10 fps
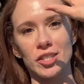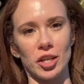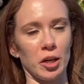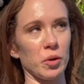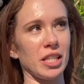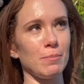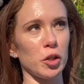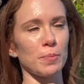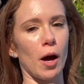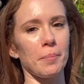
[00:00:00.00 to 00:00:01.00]
starting with the
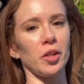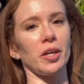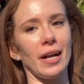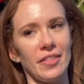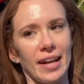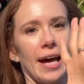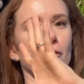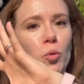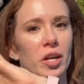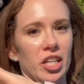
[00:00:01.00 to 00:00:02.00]
most popular and then kind
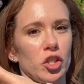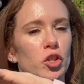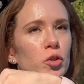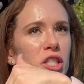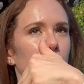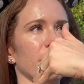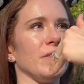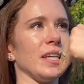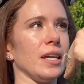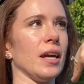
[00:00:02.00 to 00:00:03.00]
of working to some of
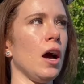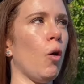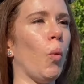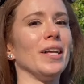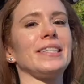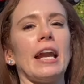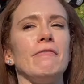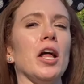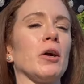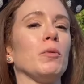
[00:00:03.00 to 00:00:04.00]
the ones that I
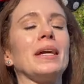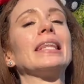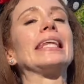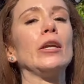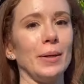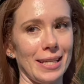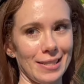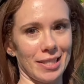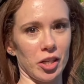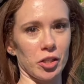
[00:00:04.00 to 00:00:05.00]
felt like would be a little bit
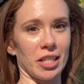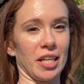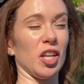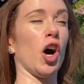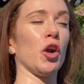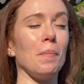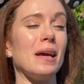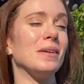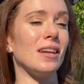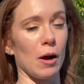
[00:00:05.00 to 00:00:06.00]
easier to get on or
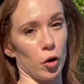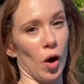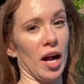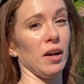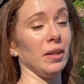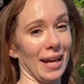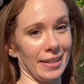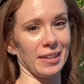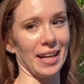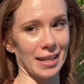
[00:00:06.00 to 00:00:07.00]
maybe not require a
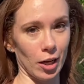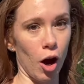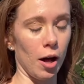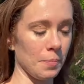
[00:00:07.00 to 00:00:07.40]
lightning lane at all.